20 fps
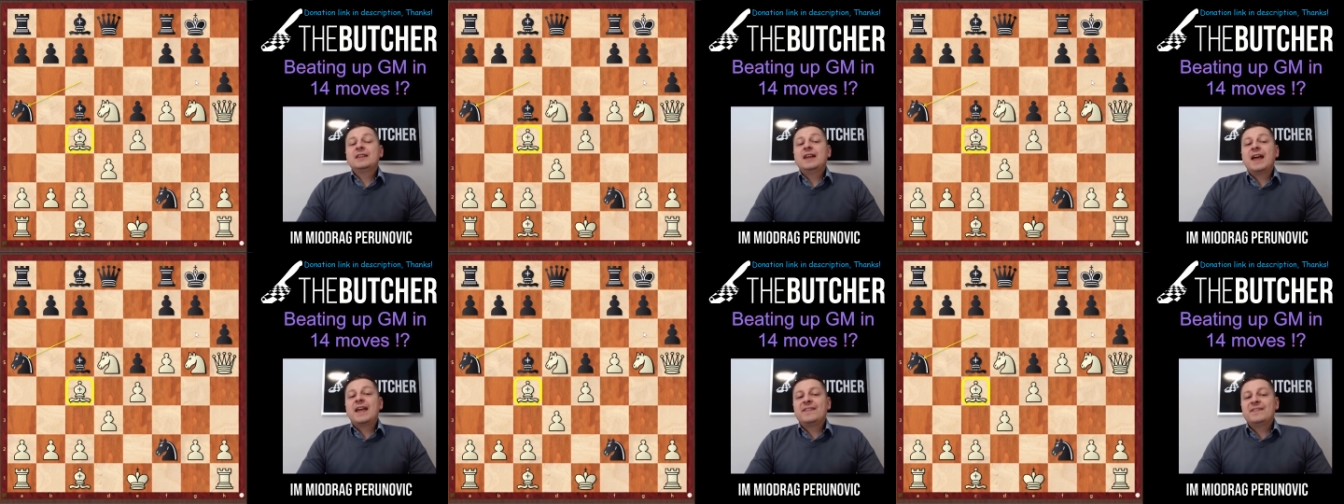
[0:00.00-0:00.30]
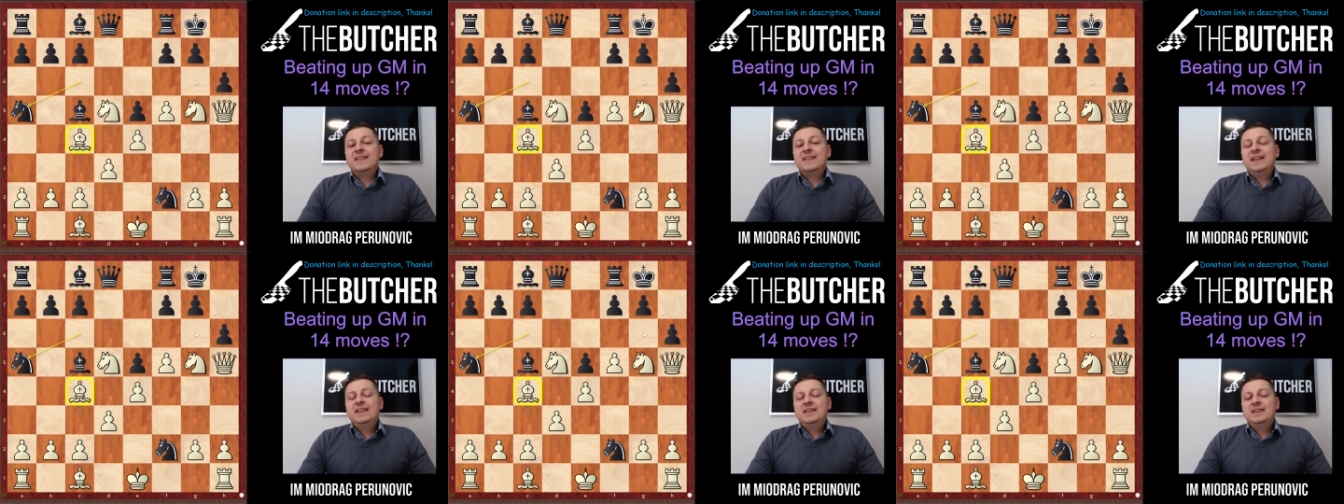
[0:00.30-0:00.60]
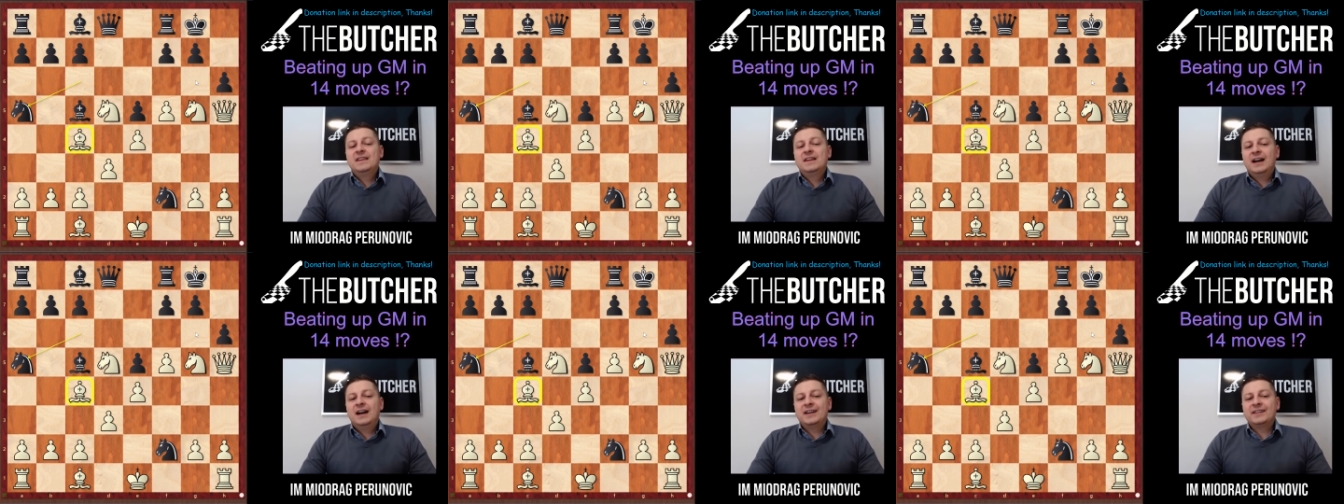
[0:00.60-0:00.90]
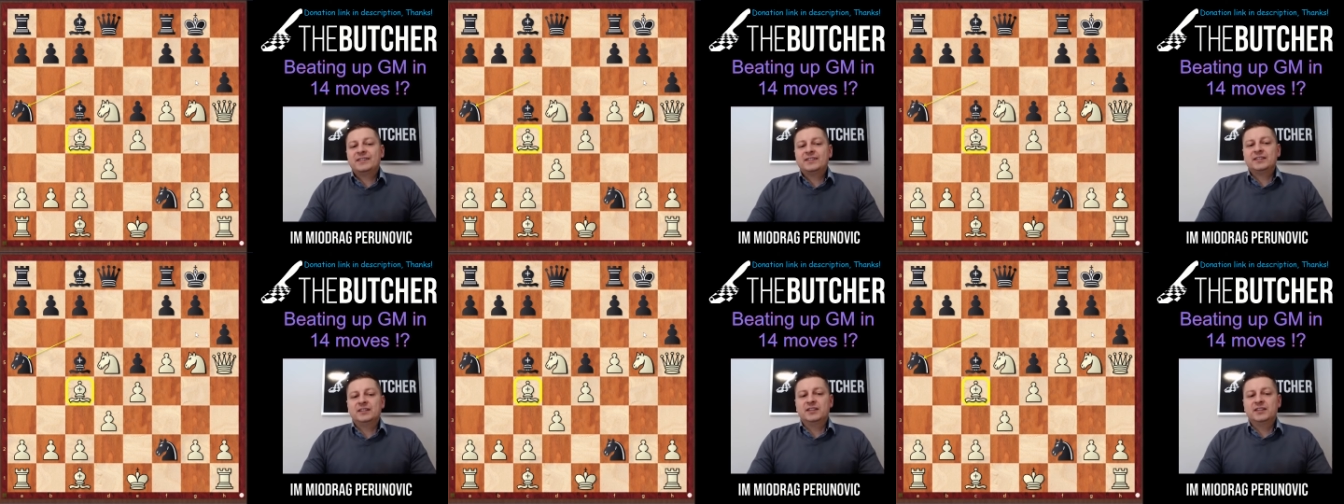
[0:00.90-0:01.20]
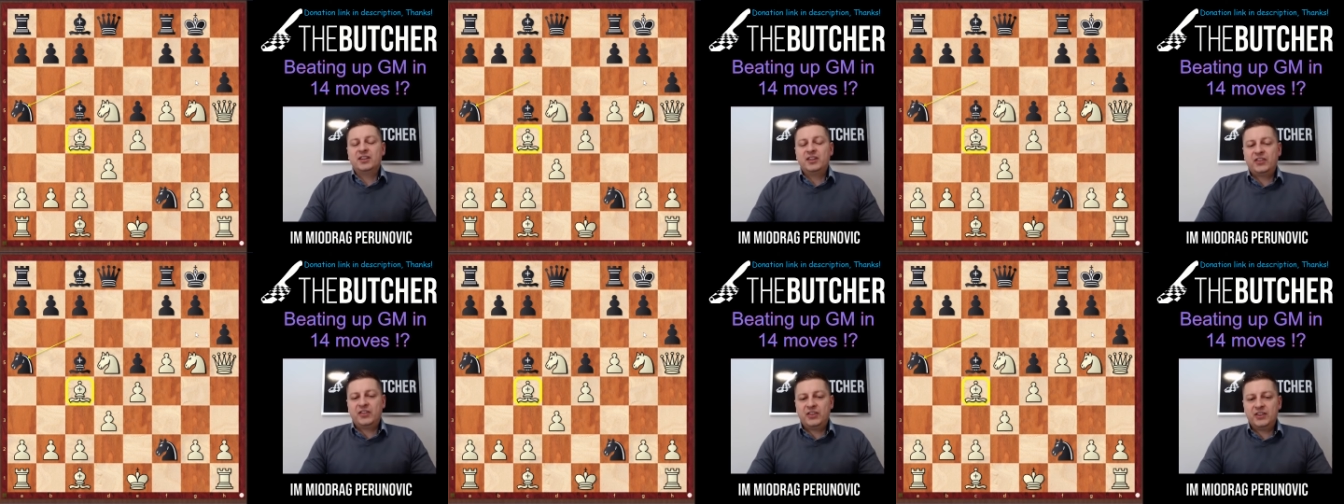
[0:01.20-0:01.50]
and then I
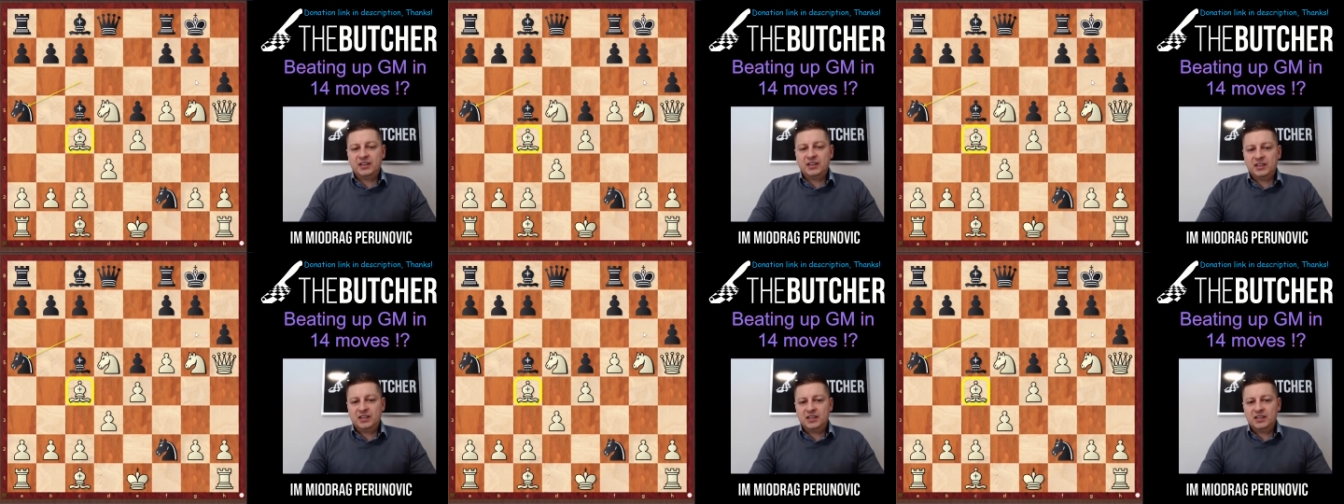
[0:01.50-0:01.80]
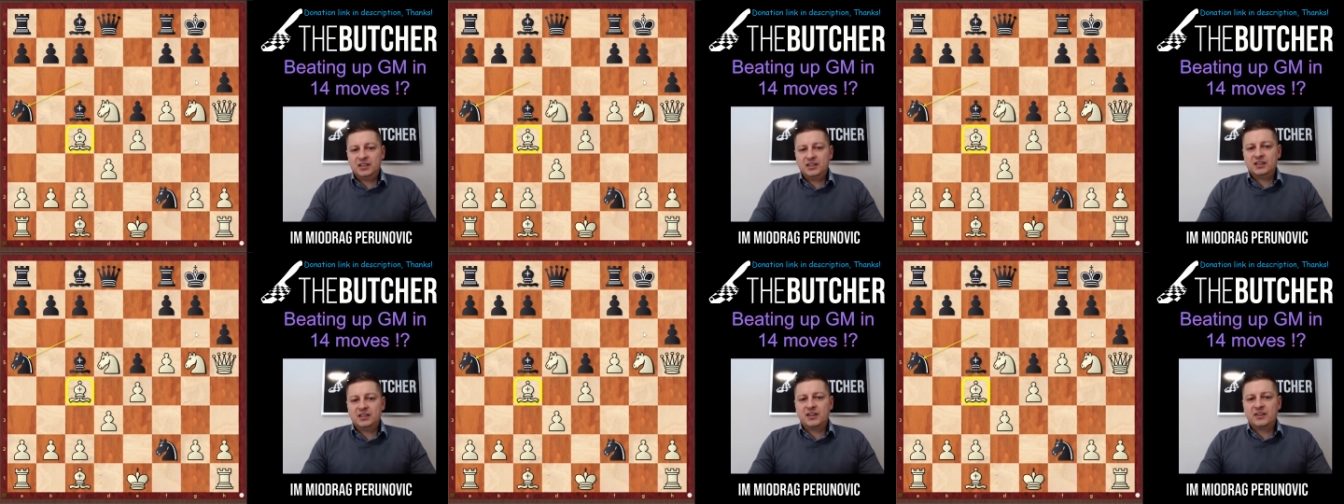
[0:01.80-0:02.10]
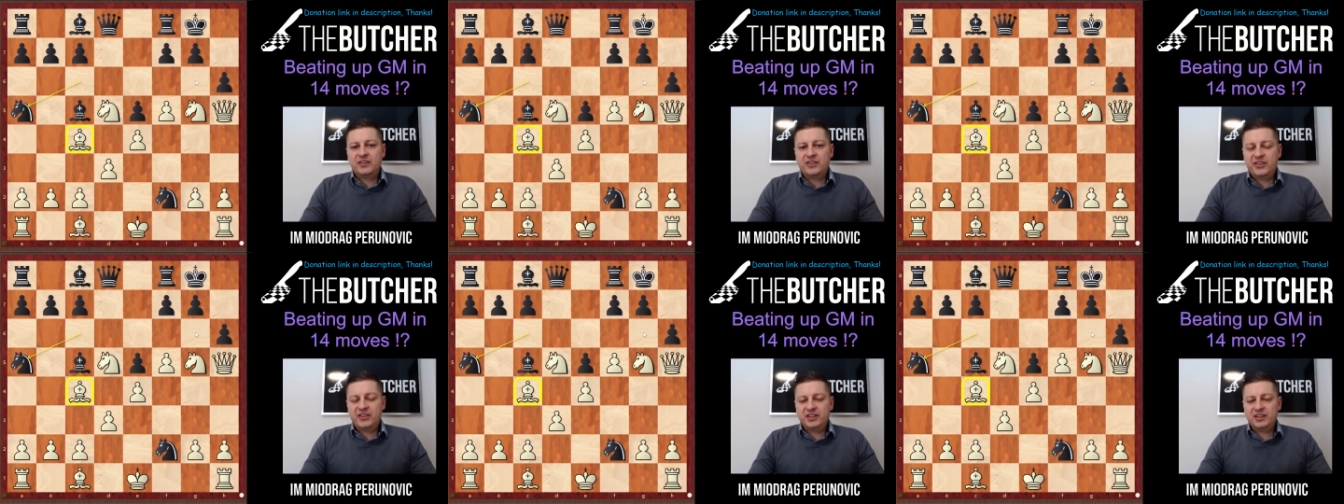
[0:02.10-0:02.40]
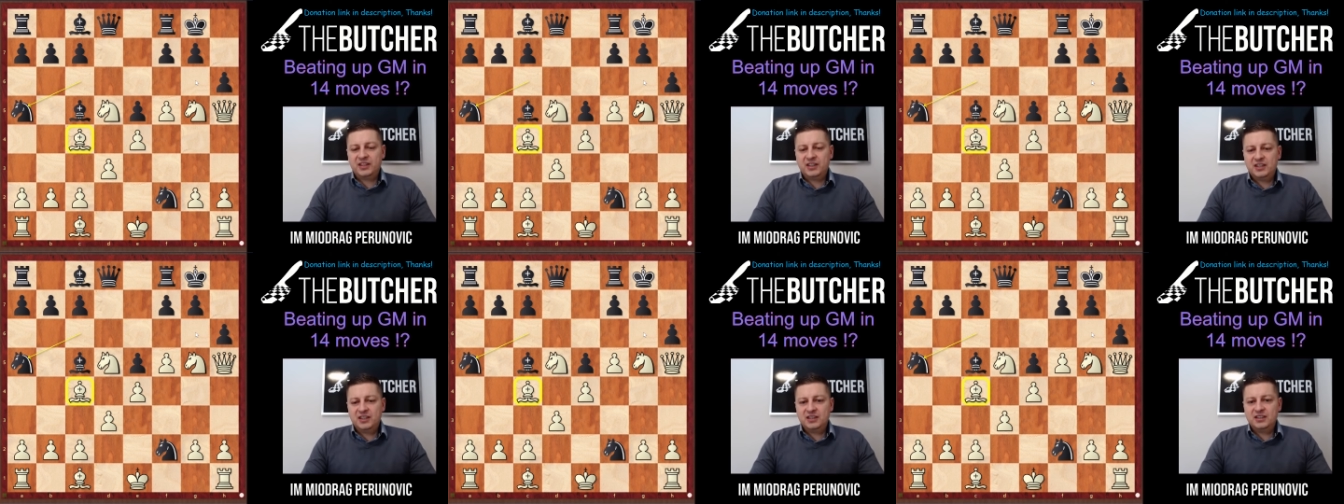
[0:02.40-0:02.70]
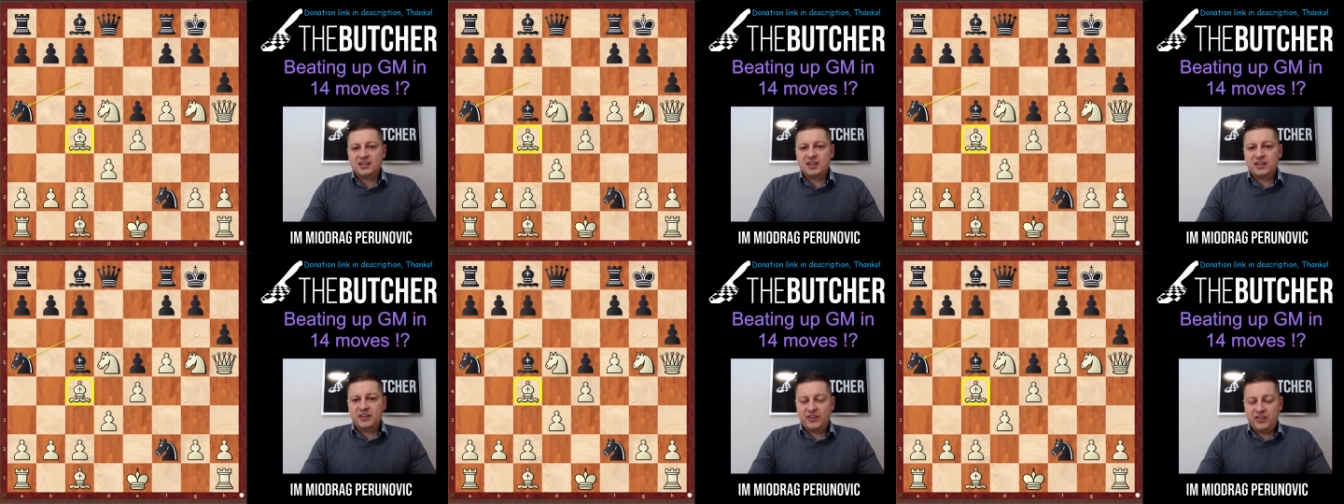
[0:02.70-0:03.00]
started thinking and
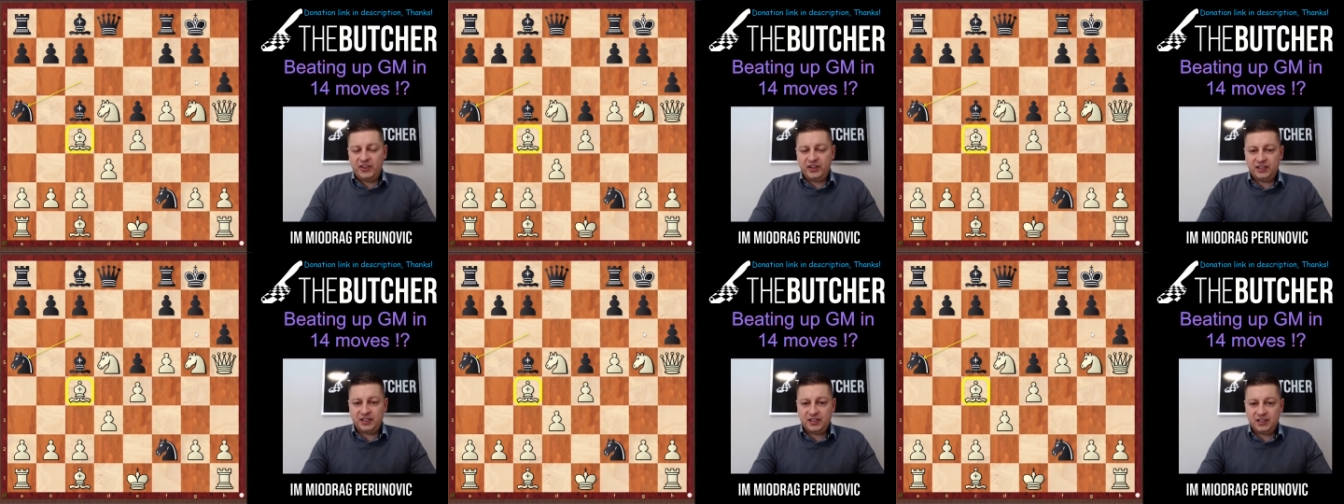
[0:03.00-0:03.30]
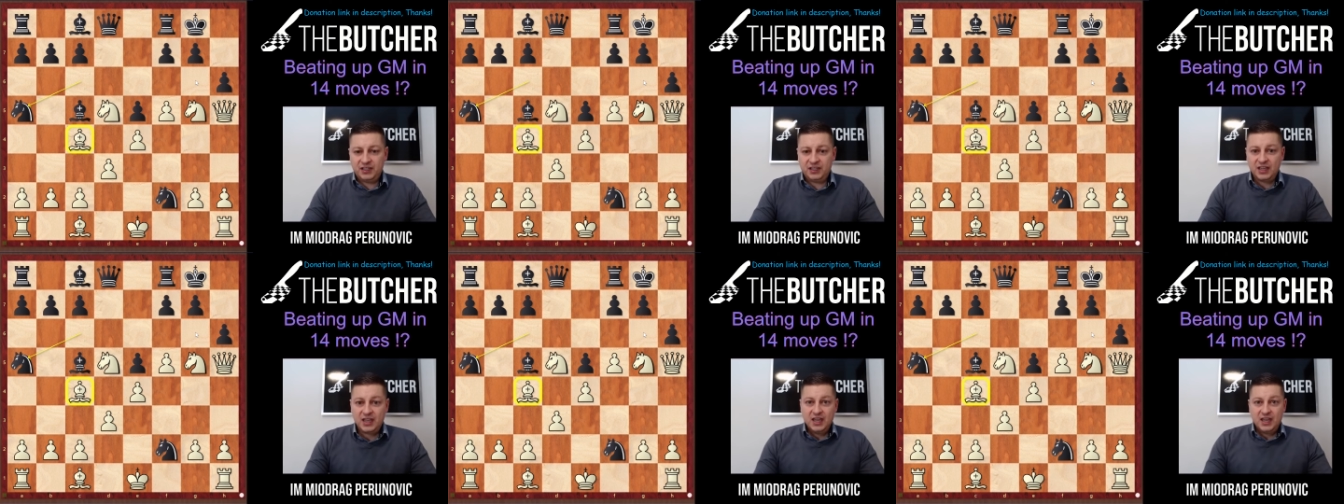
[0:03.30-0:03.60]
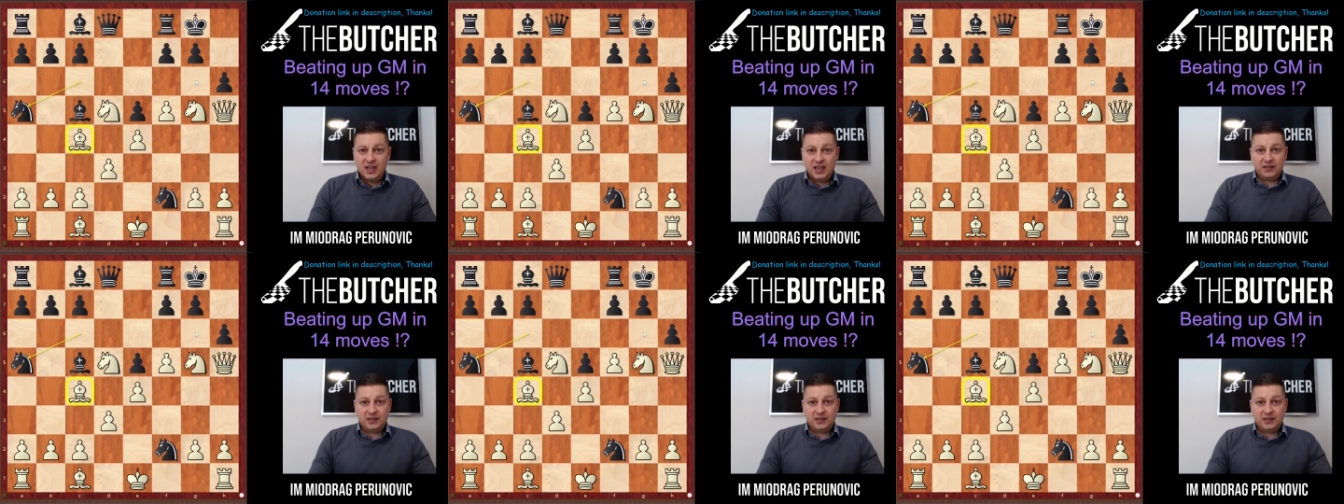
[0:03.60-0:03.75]
thinking and thinking,